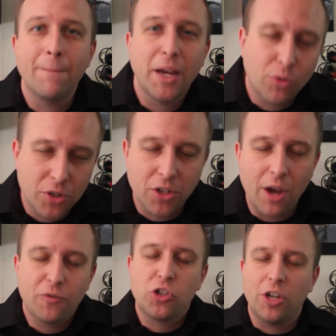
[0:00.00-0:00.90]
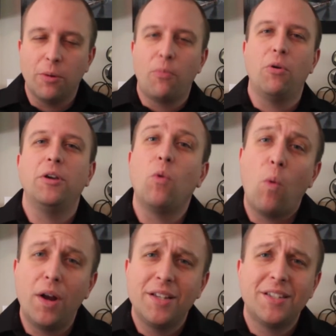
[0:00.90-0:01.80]
Microsoft SharePoint,
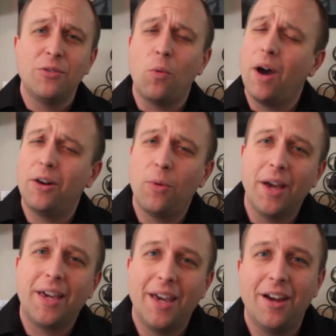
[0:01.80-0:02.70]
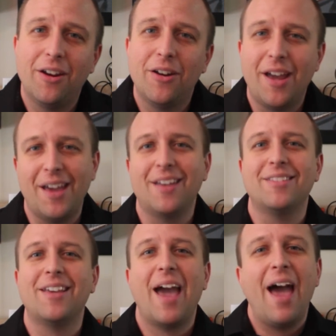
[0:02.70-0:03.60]
what is it? Why do I care?
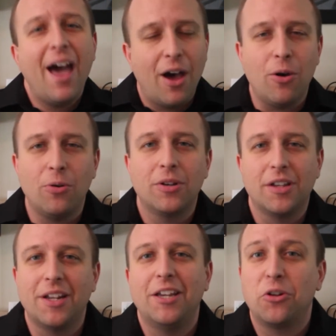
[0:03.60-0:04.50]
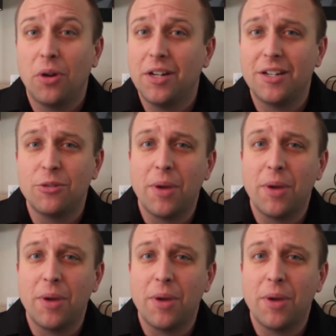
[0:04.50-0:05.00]
And how can I integrate it into